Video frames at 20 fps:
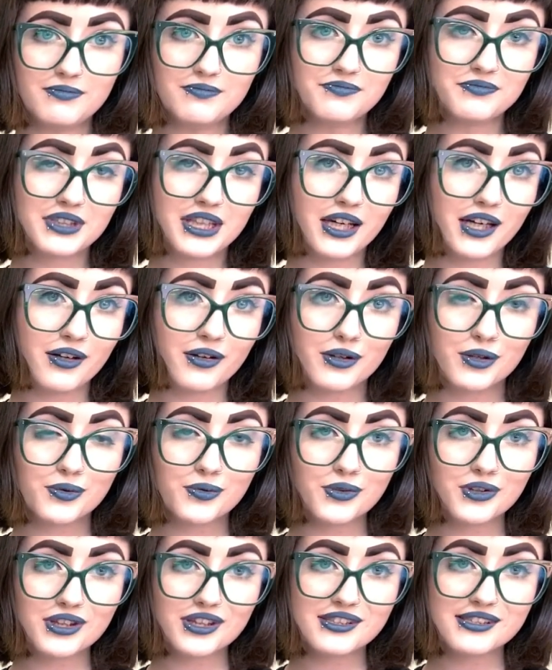and caring
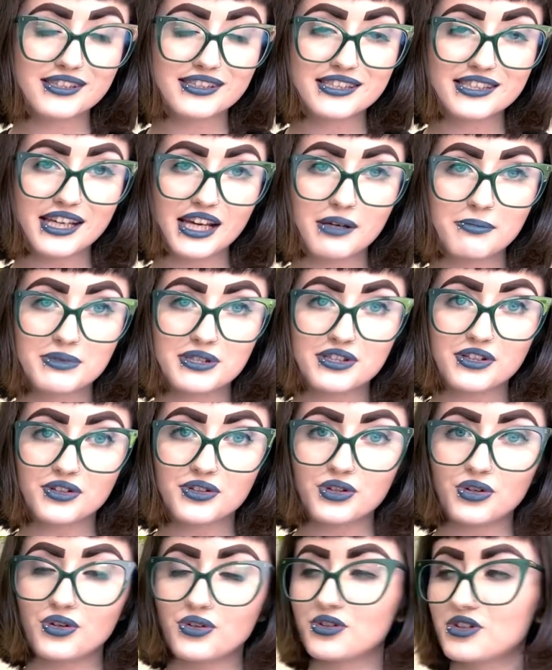for it the same as all
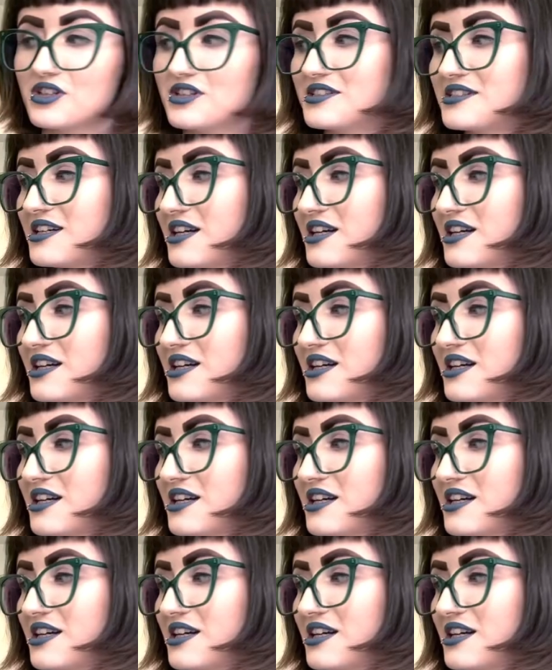the others.